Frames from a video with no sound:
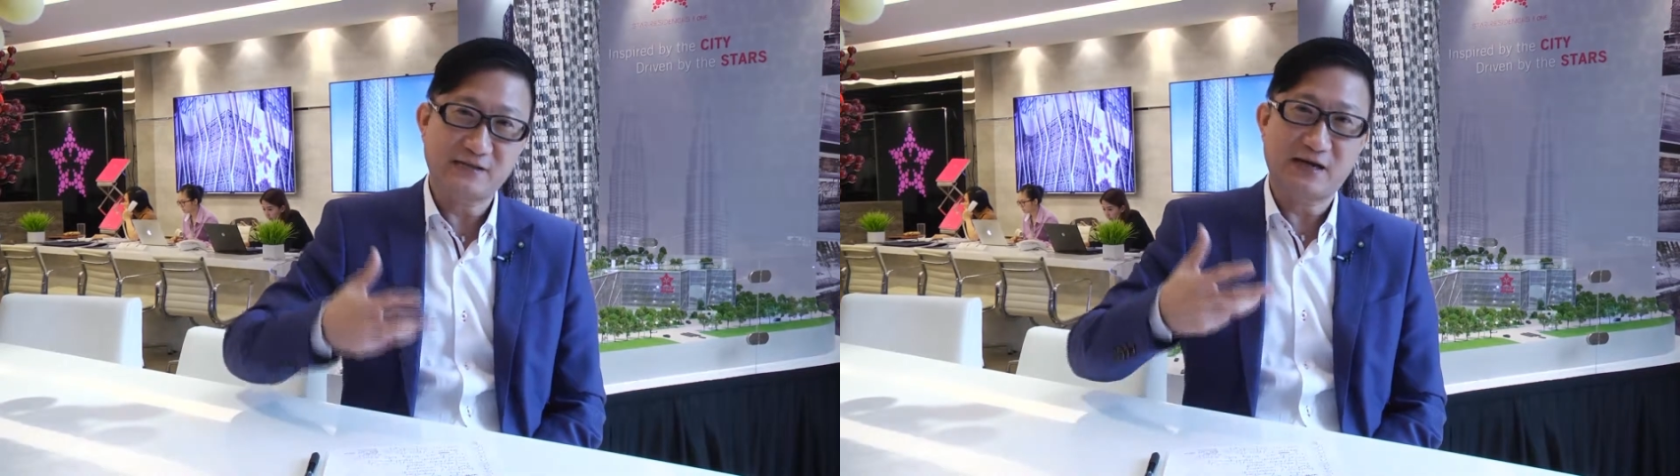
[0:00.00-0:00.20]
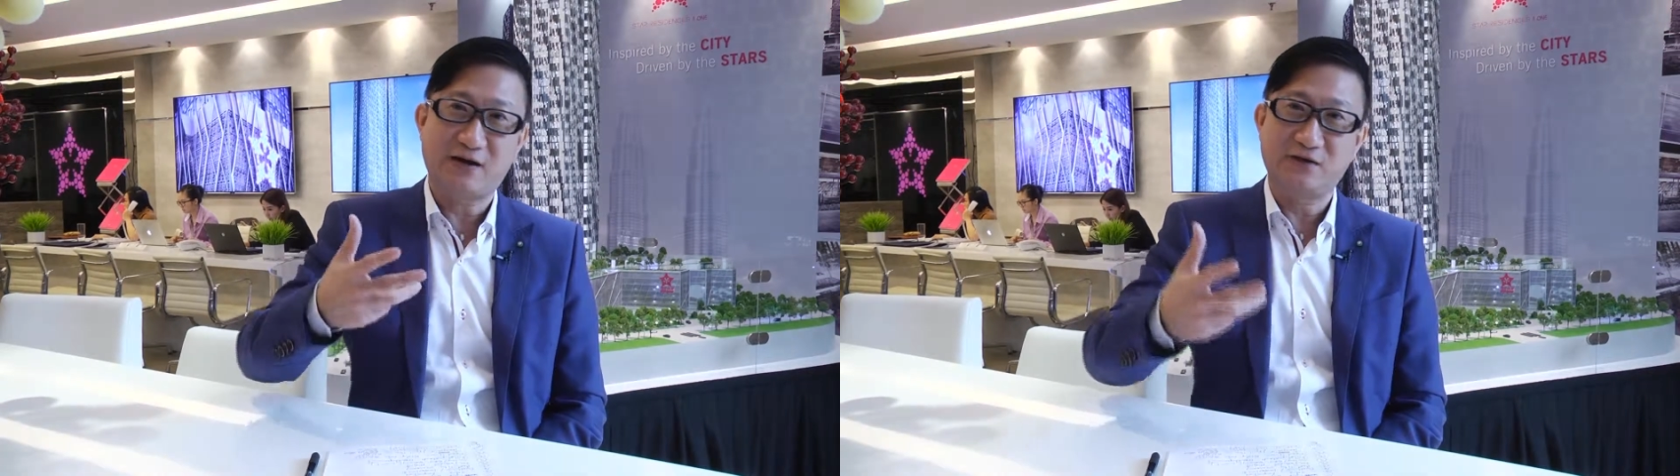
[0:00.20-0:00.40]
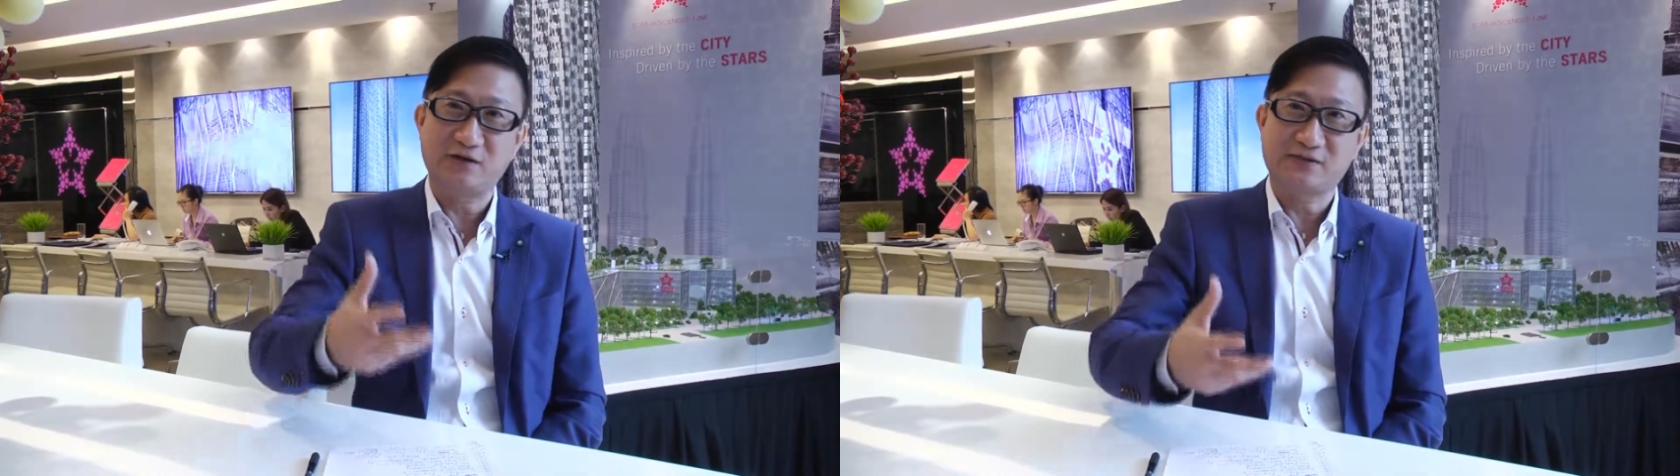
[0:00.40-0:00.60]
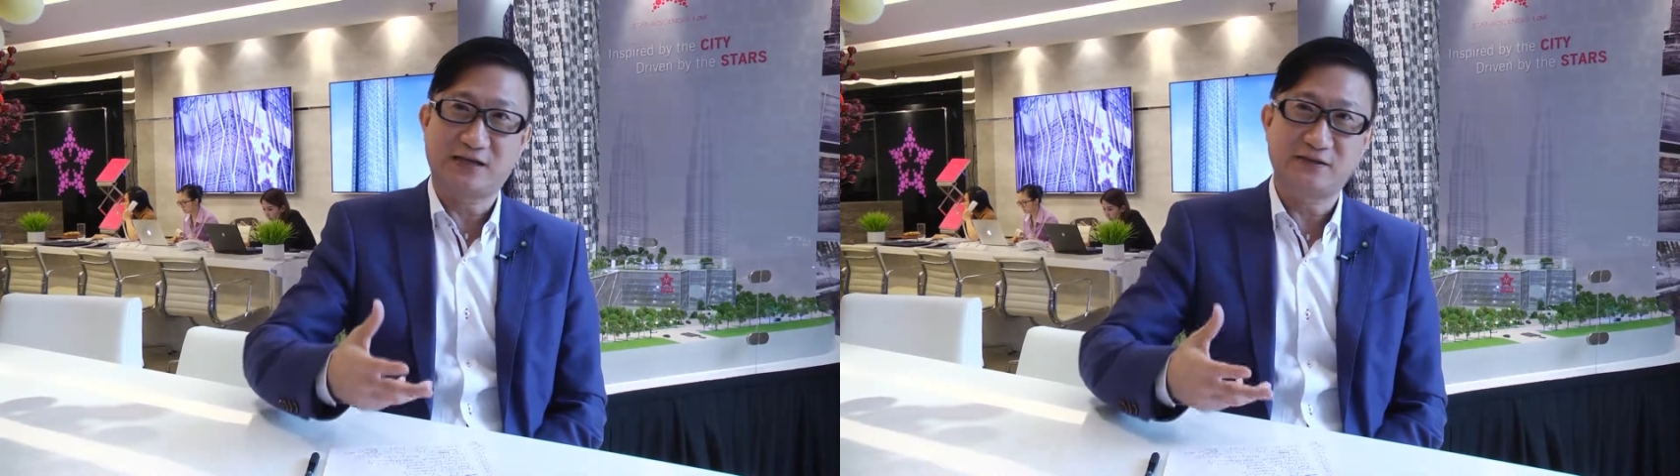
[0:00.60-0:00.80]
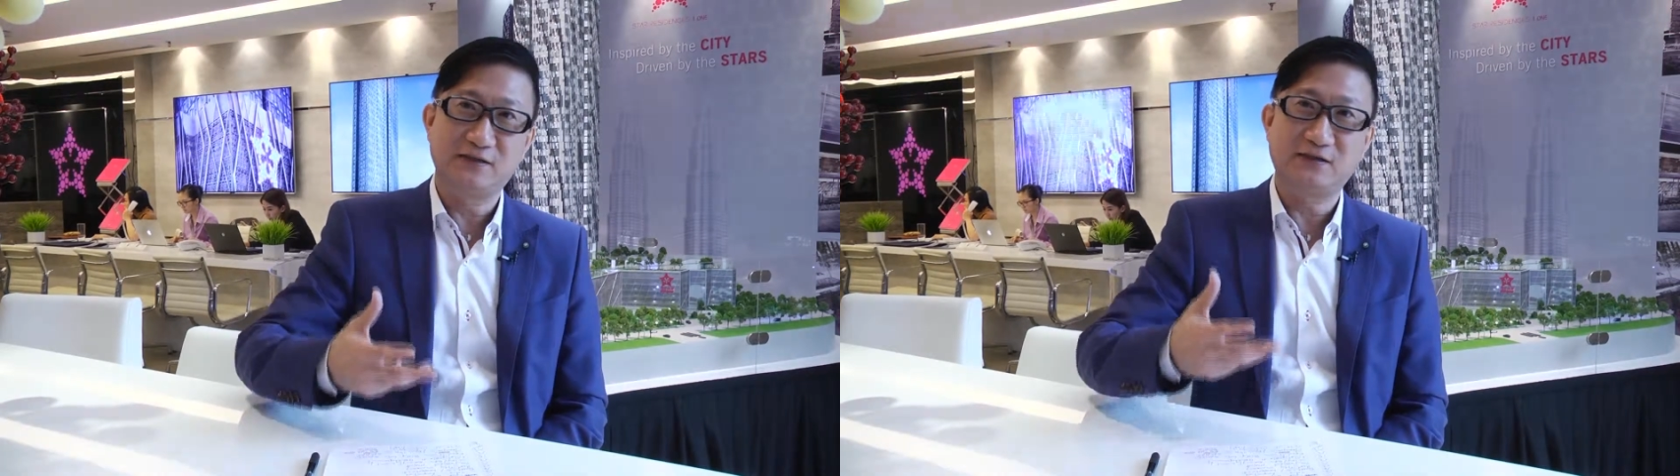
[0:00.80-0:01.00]
how I got
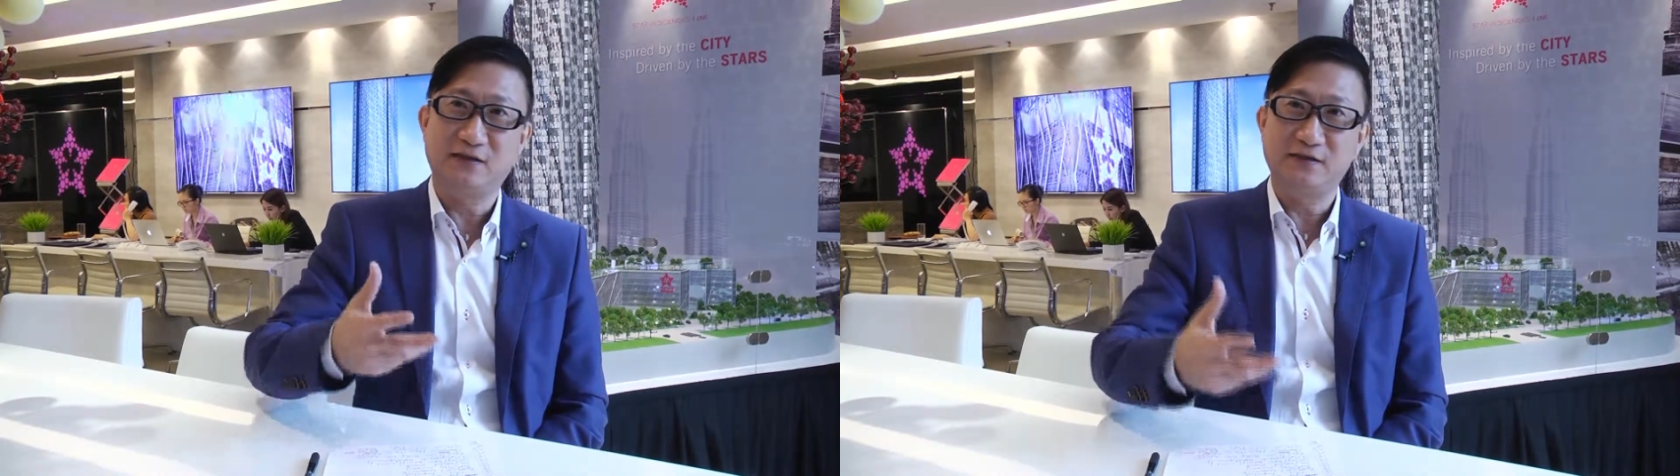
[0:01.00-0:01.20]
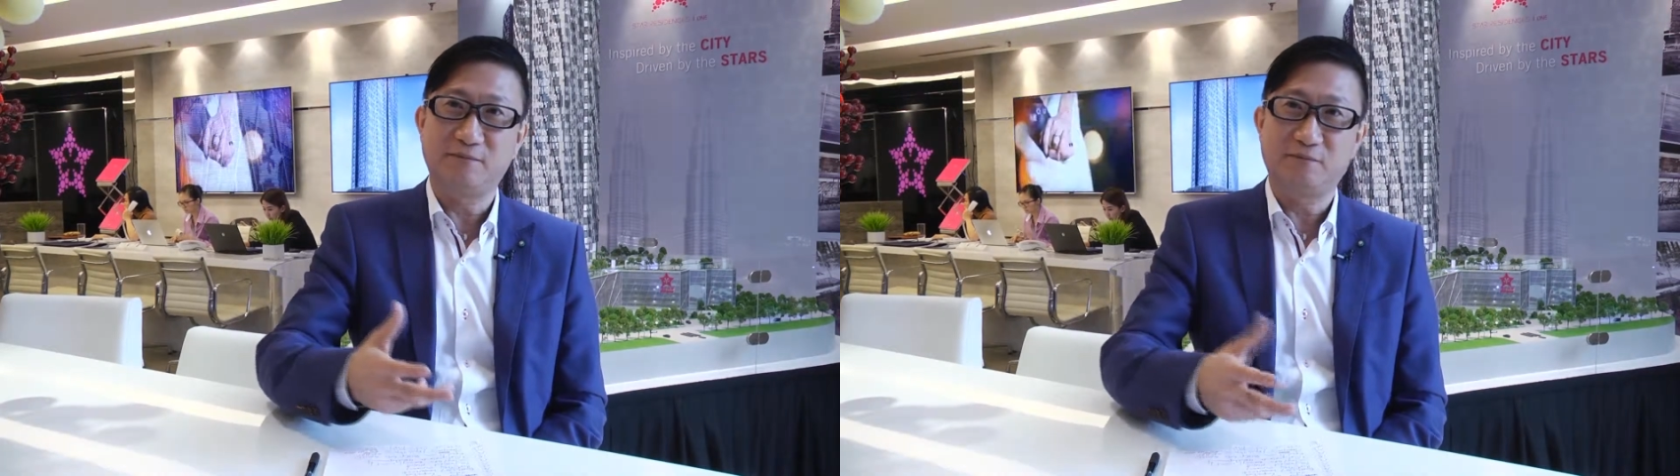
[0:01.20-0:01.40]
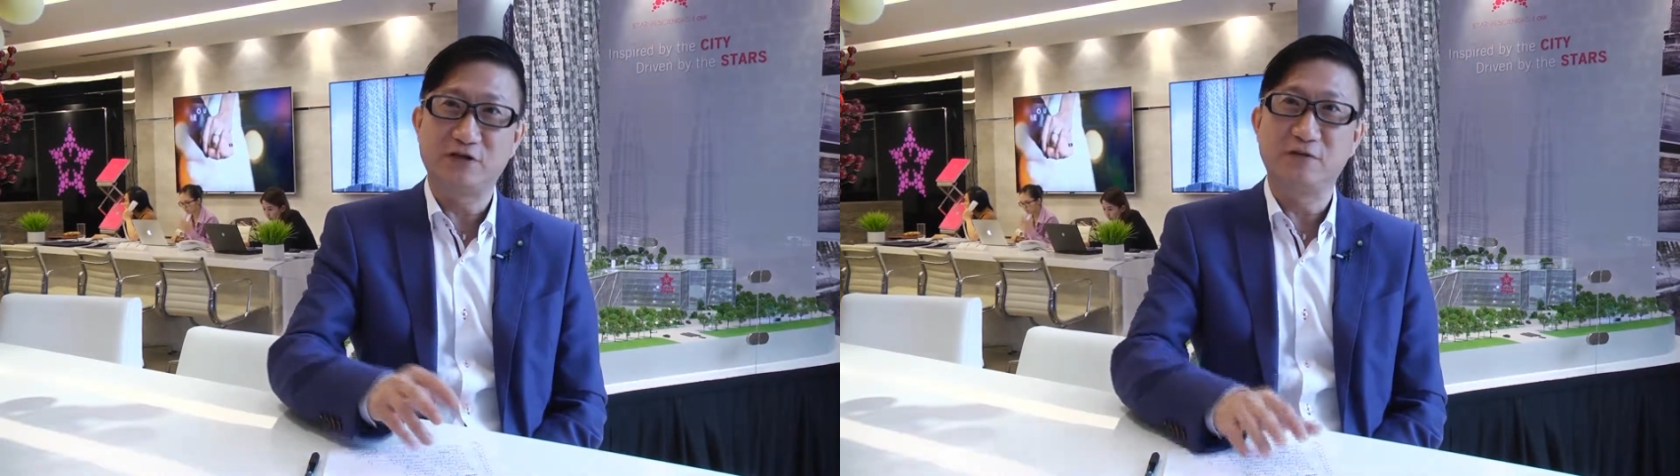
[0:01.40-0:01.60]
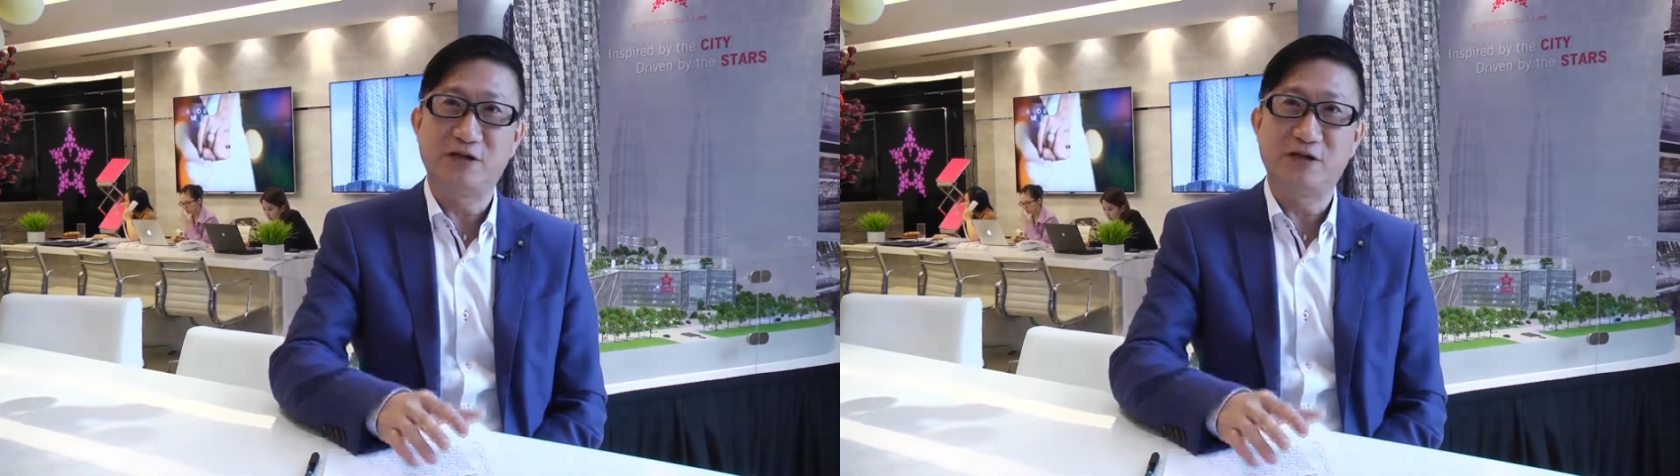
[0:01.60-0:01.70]
started pretty